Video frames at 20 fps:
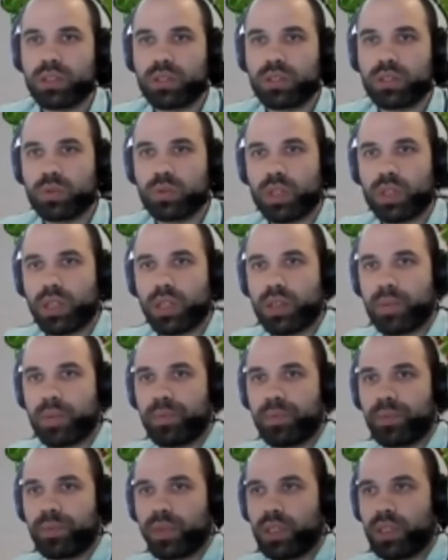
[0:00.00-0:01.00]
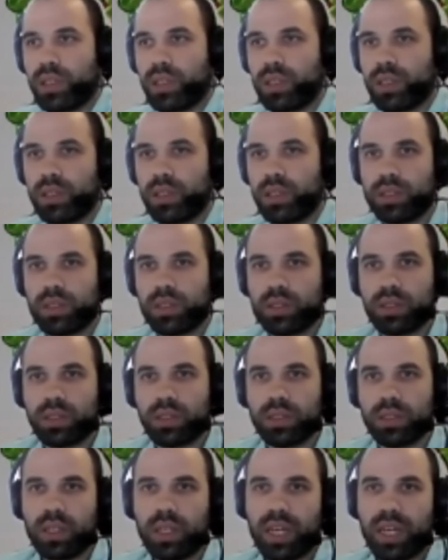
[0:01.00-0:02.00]
to,
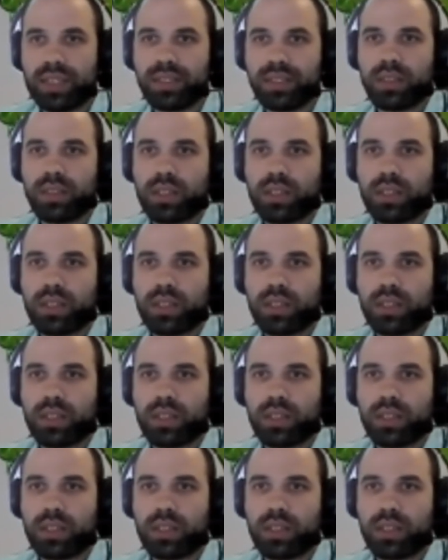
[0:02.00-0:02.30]
as in